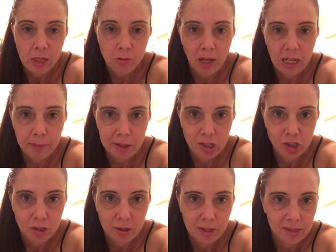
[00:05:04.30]
you want to be
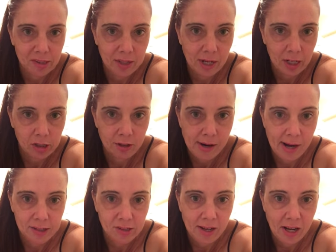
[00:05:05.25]
sure it's not
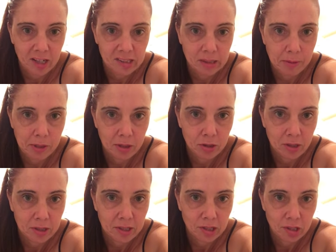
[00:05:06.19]
cracked. It has to be in
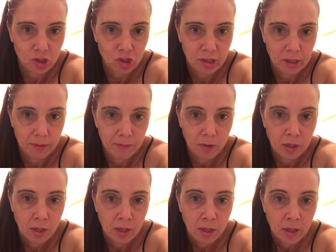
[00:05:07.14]
good condition.
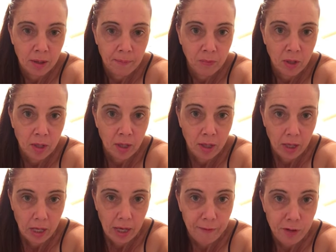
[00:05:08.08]

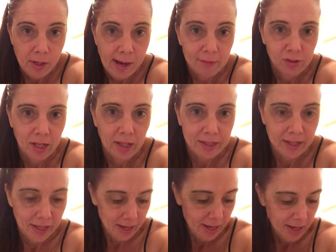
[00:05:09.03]
If you have
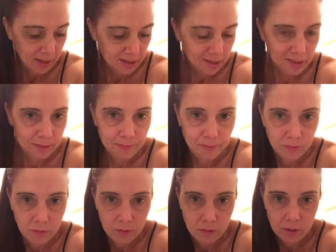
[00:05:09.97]
delicate hands,
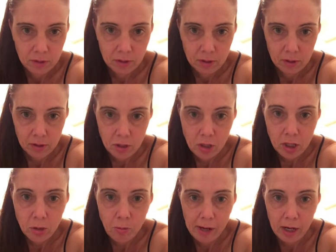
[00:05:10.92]
you
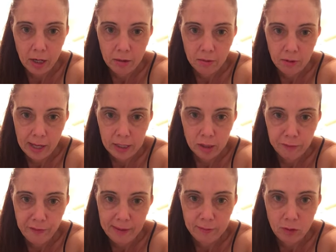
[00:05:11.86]
can wear like your
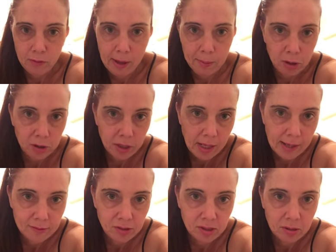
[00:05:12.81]
favorite rubber
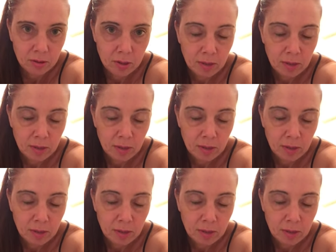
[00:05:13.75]
gloves